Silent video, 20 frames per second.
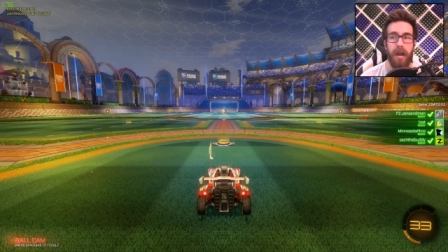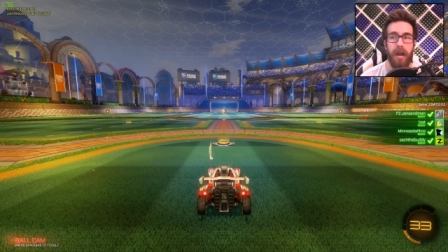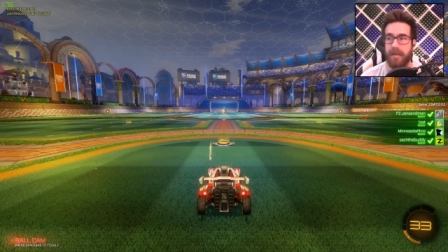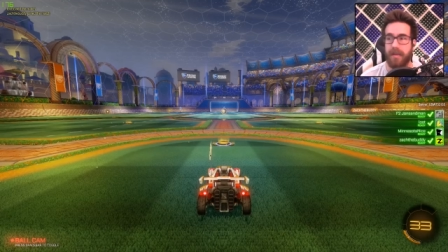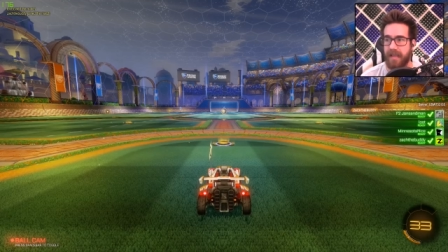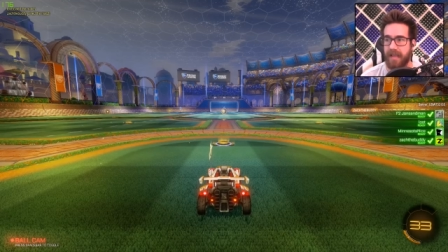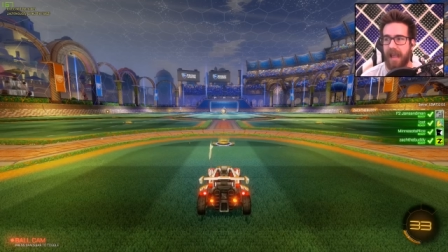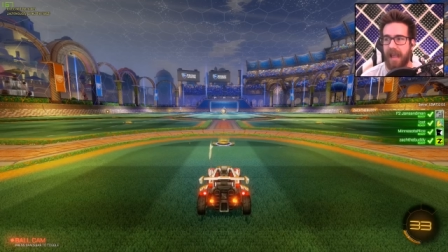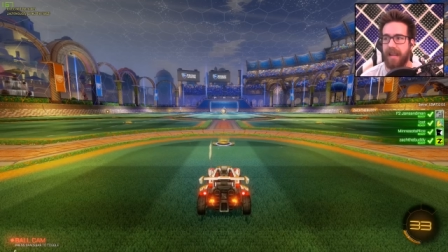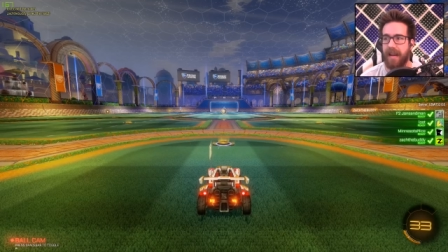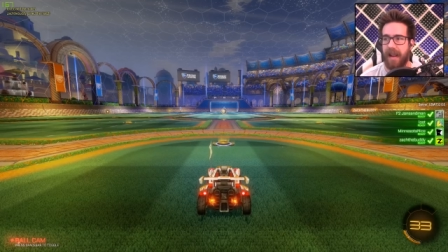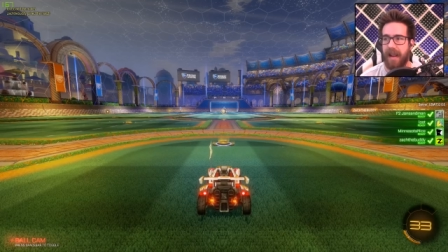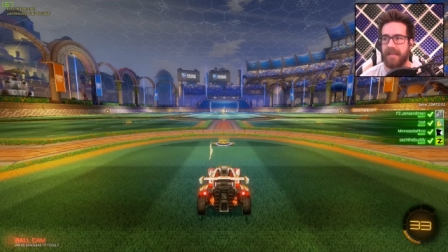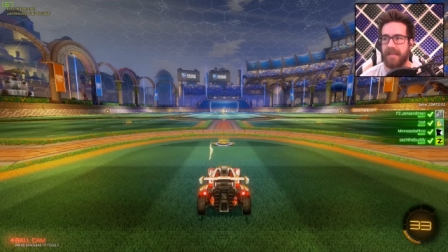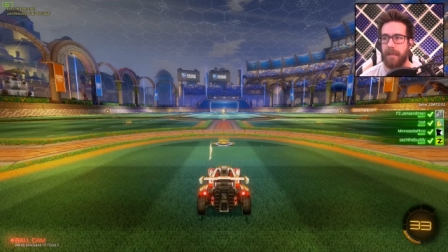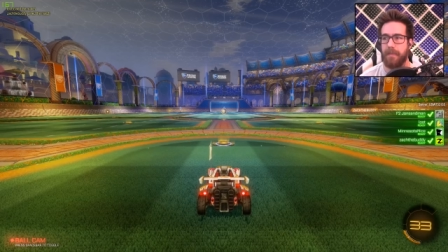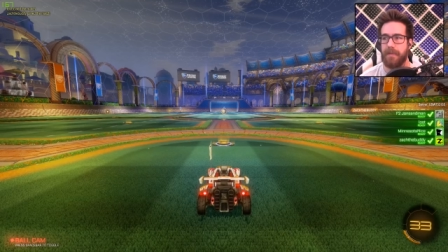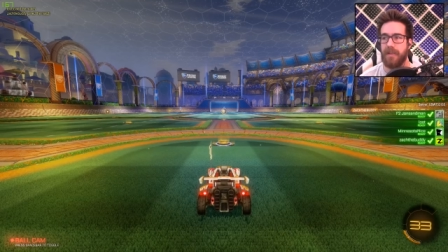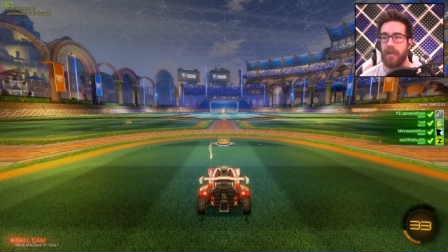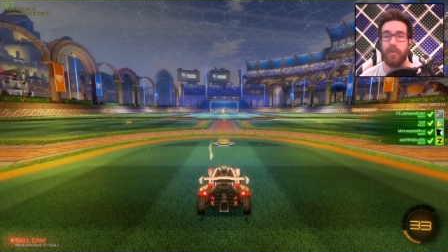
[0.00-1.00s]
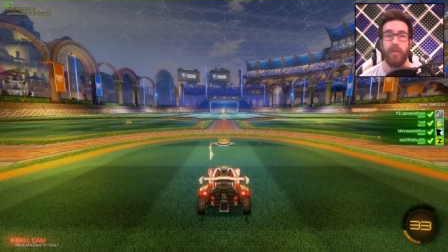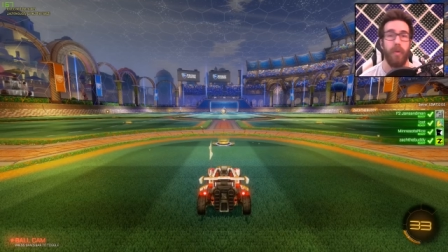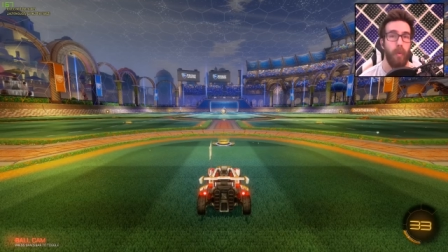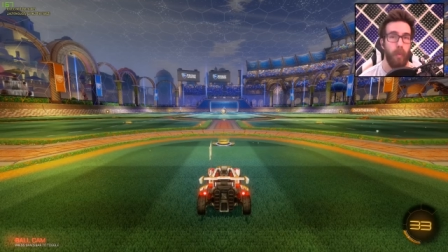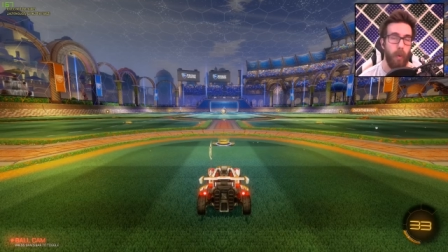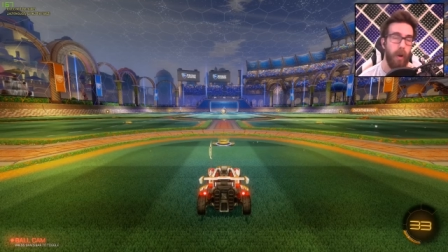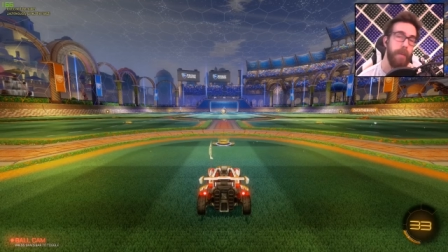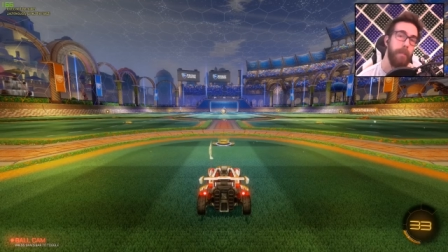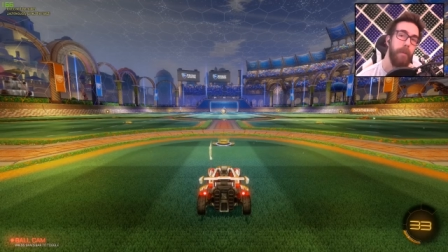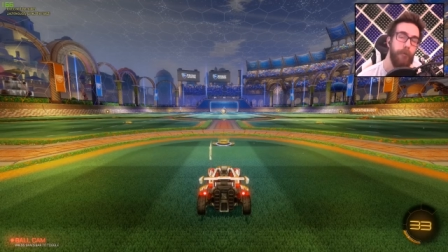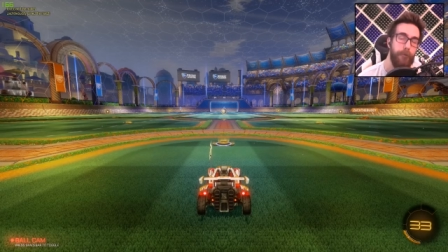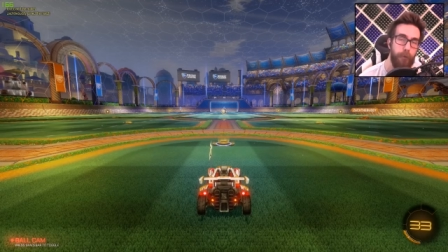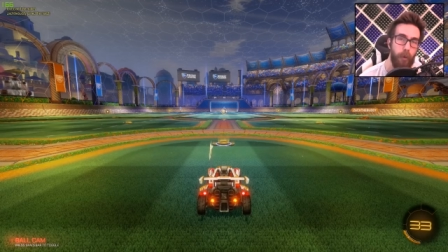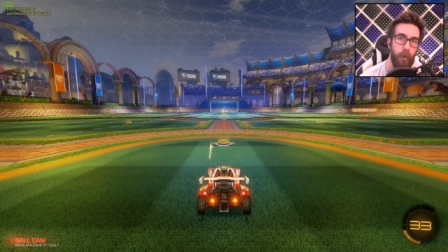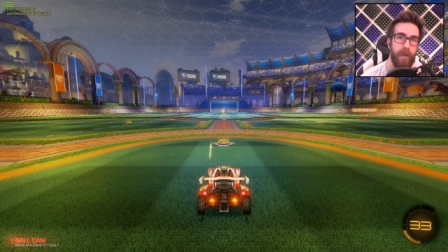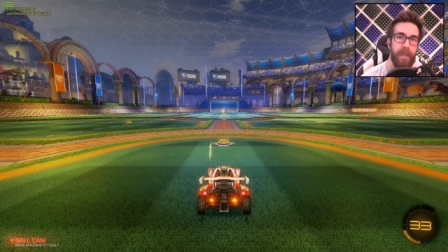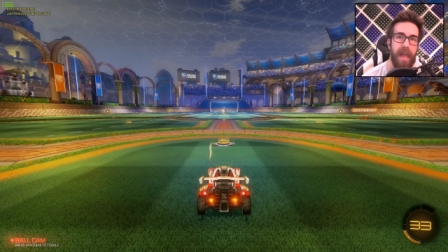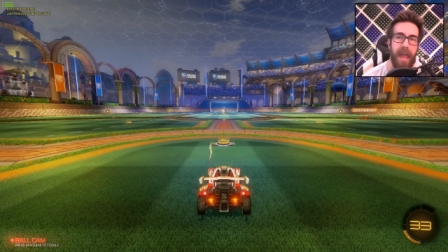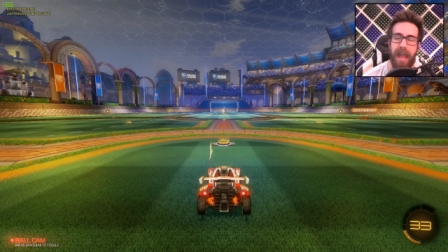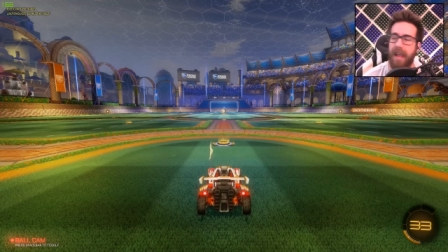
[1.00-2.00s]
Zach and I's episode, the one
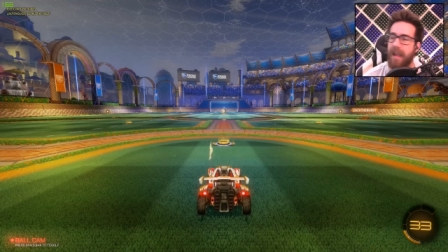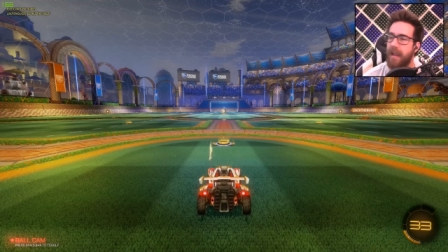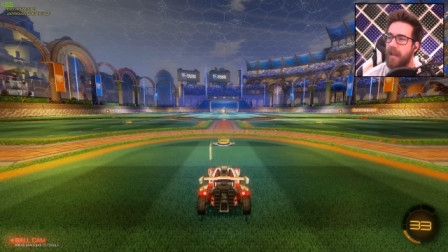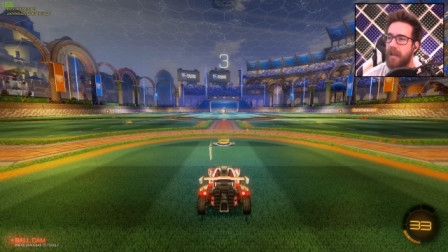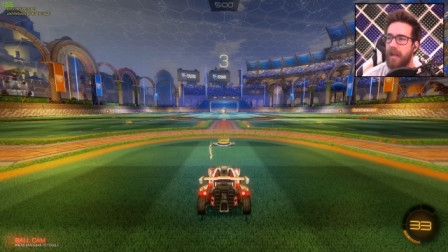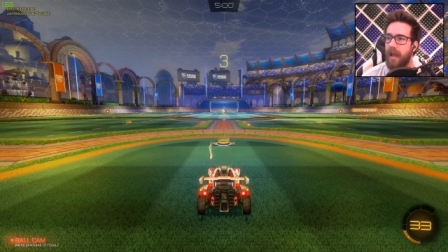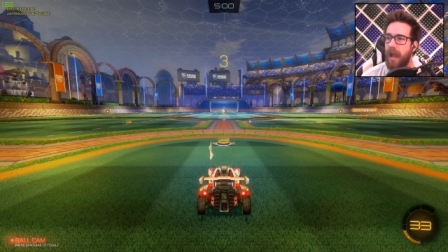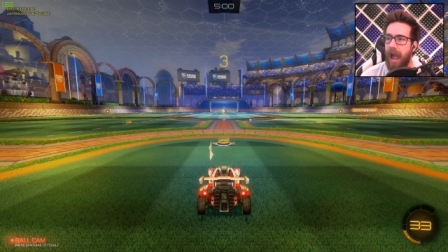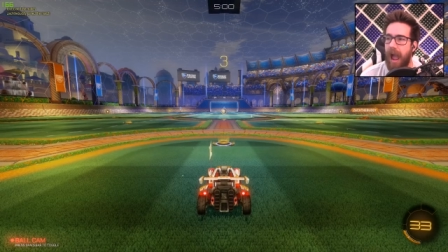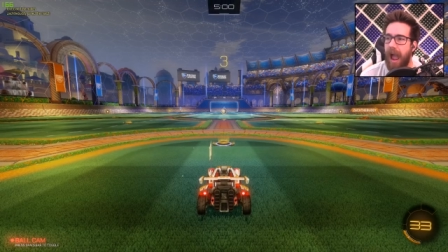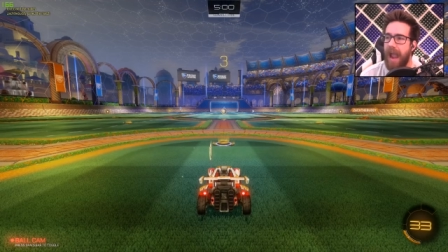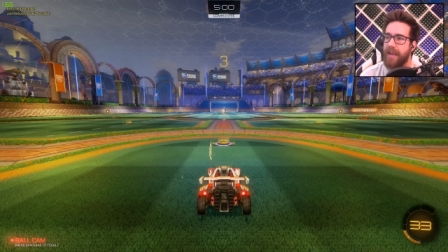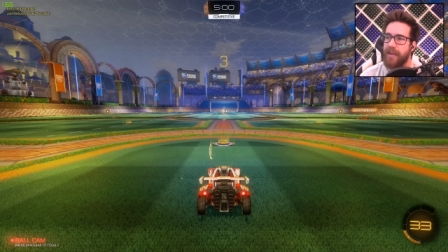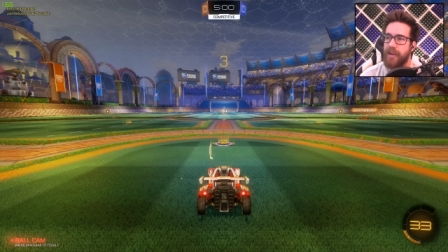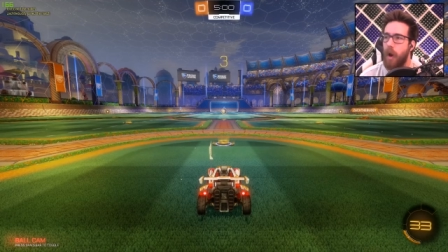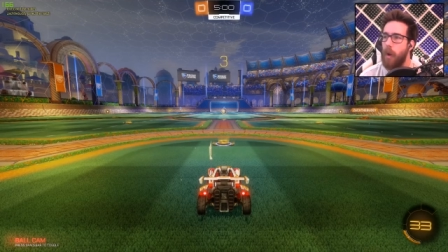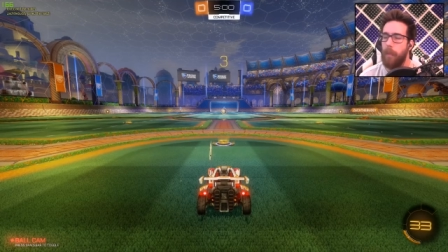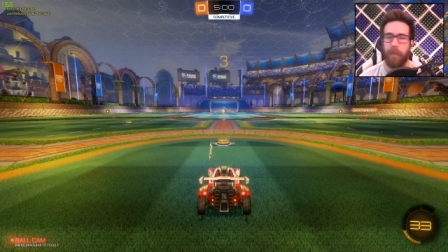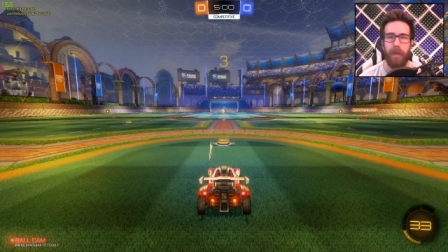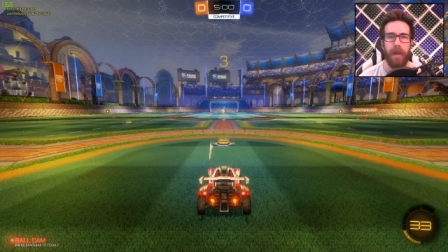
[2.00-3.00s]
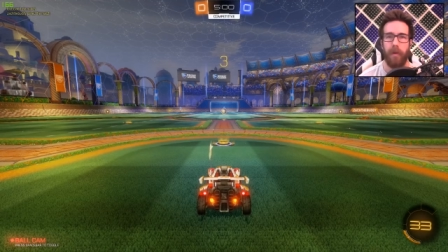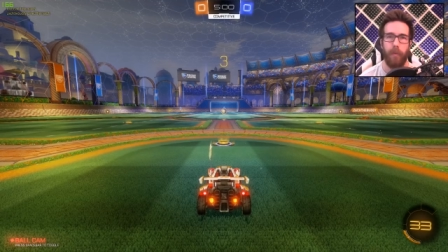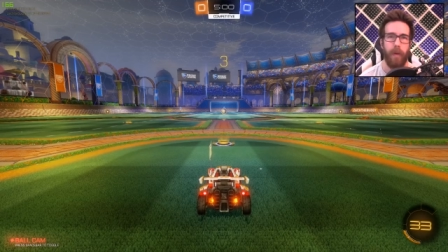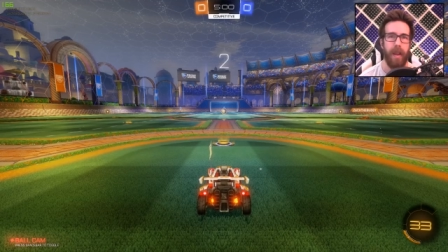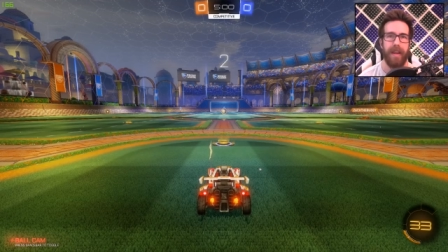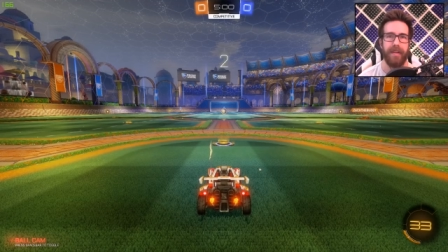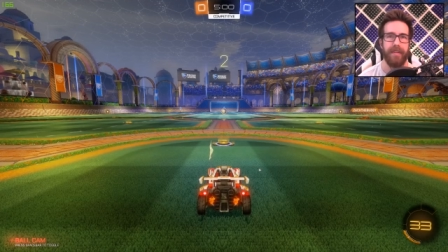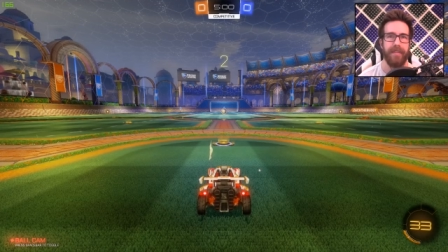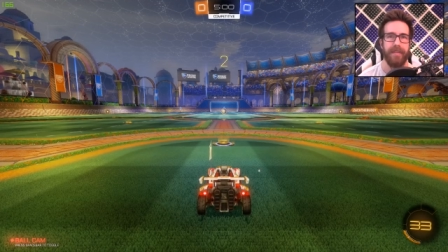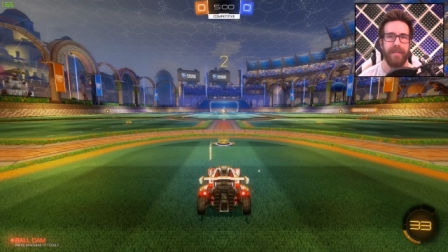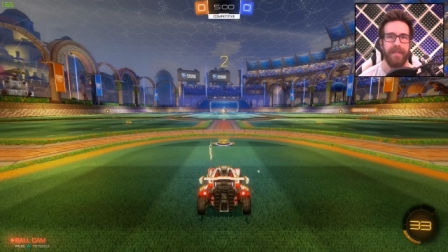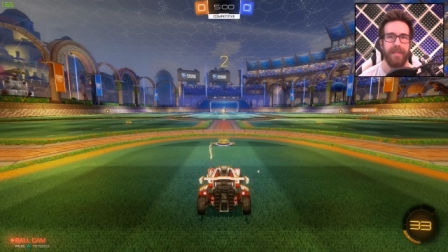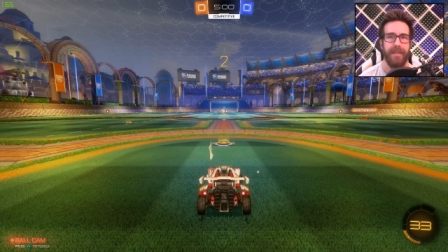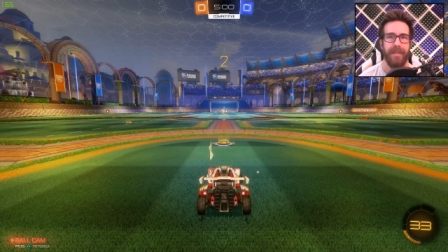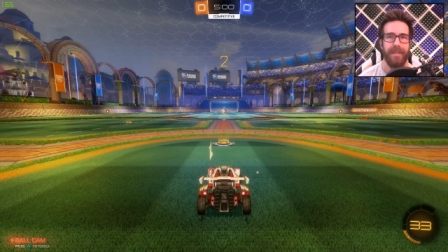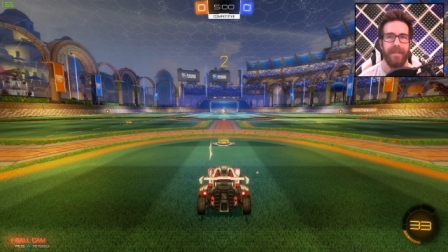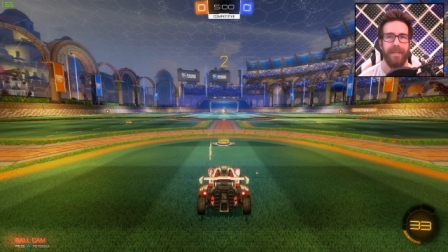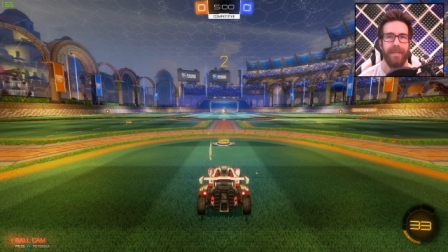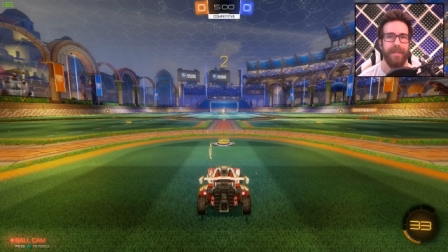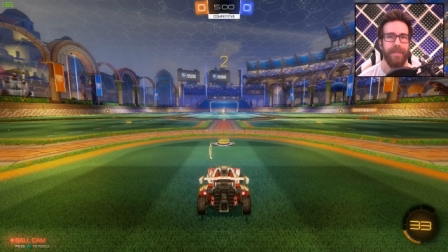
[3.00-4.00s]
before that, I don't play ranked.
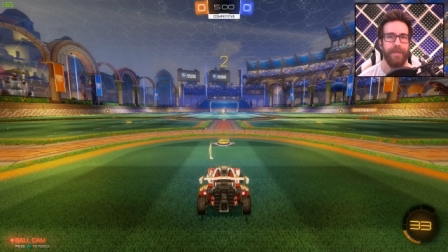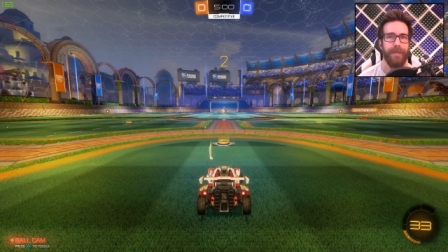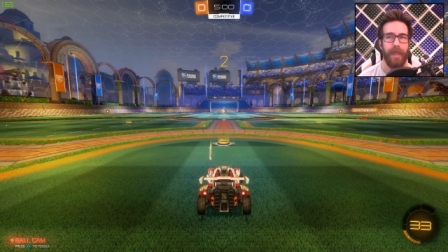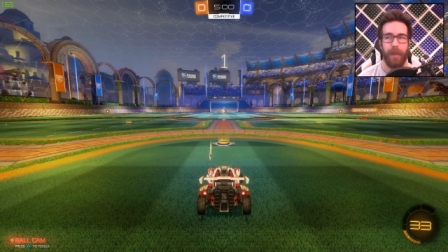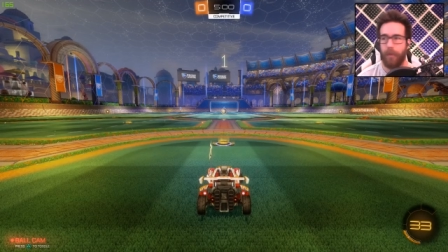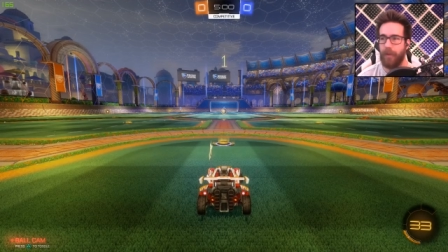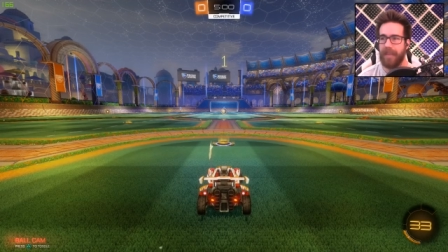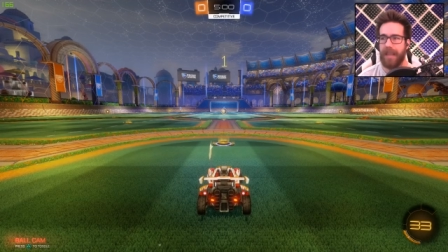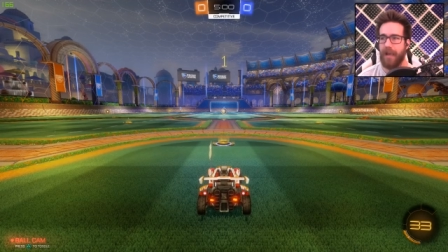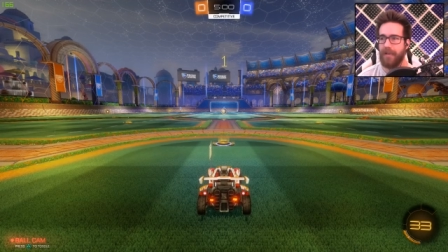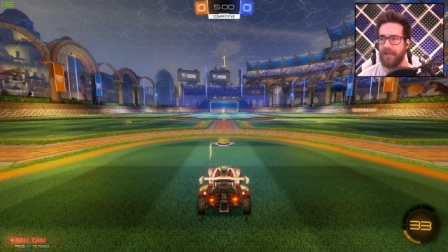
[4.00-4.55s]
Like without